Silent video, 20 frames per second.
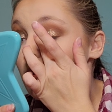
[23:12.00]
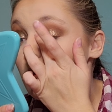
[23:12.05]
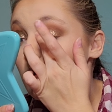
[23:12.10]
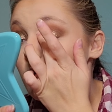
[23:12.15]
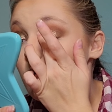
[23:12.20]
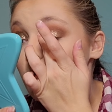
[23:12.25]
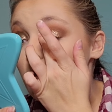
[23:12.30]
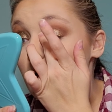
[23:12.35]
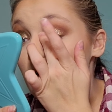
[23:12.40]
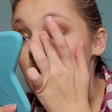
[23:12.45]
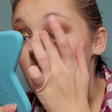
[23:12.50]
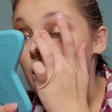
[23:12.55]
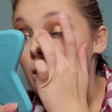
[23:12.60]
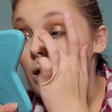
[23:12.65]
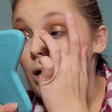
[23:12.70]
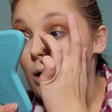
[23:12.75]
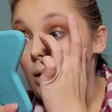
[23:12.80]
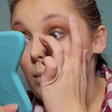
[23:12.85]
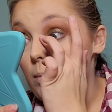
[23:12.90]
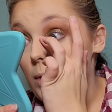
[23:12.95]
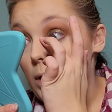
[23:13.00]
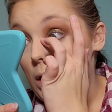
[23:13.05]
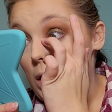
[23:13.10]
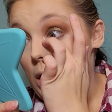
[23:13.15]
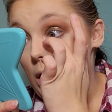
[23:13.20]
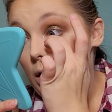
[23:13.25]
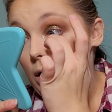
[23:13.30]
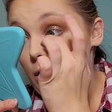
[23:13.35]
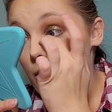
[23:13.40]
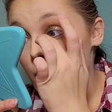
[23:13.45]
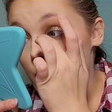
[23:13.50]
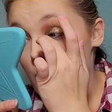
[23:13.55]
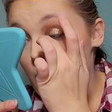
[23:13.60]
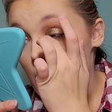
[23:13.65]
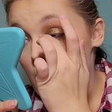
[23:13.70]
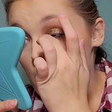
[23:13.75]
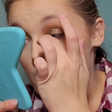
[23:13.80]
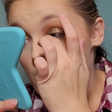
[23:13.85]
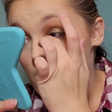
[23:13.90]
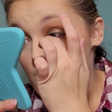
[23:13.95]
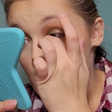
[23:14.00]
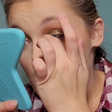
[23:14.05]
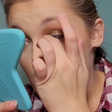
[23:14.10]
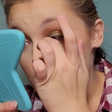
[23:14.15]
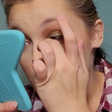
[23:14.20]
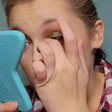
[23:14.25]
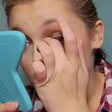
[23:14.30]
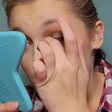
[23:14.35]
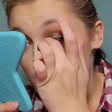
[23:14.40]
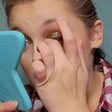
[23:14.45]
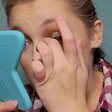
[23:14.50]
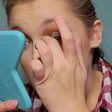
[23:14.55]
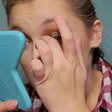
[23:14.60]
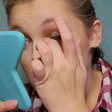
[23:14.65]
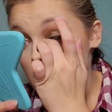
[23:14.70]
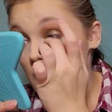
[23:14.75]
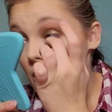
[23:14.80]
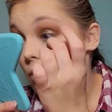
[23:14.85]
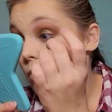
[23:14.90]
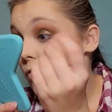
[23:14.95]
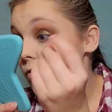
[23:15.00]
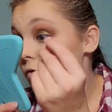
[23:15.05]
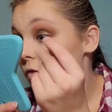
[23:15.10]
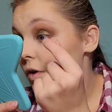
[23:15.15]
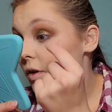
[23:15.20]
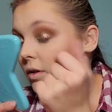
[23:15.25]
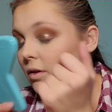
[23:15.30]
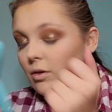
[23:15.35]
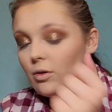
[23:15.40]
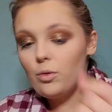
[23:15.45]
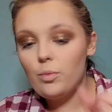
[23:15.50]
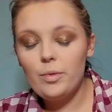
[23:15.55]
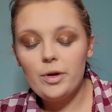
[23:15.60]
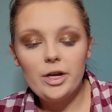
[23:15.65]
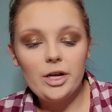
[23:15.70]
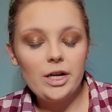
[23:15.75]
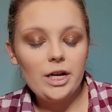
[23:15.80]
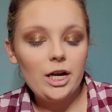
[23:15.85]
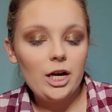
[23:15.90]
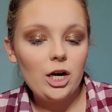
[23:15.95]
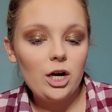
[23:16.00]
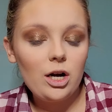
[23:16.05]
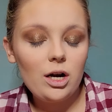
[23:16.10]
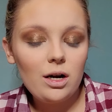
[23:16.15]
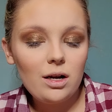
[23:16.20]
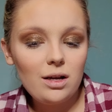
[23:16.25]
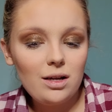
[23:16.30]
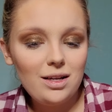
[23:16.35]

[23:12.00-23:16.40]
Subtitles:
I feel like I'm kind of back to myself a little bit here.